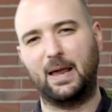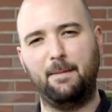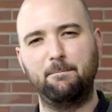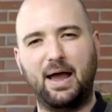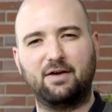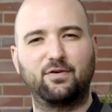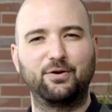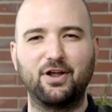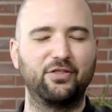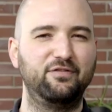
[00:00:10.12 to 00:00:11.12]
I'm back for
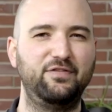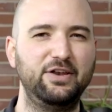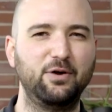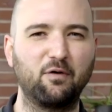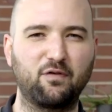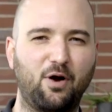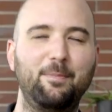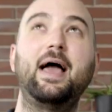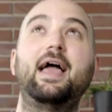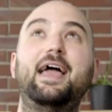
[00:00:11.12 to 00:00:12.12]
another video
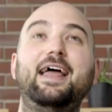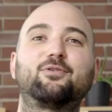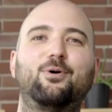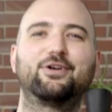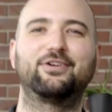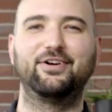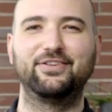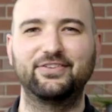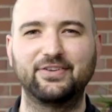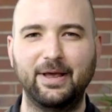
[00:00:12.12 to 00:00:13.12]
from
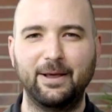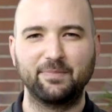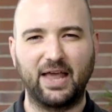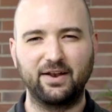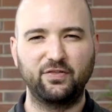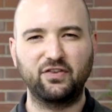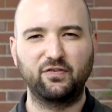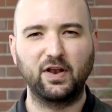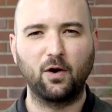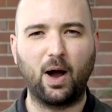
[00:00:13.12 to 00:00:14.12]
headquarters. And in this
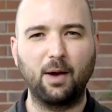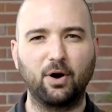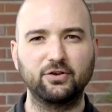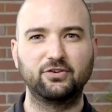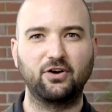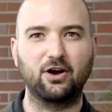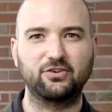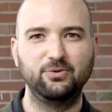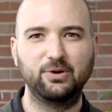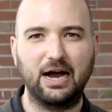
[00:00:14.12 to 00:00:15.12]
video, I want to
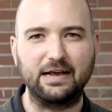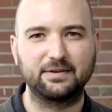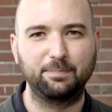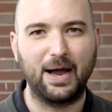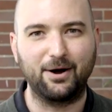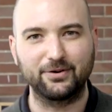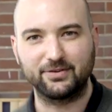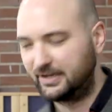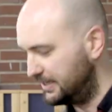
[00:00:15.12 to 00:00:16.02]
talk to you guys about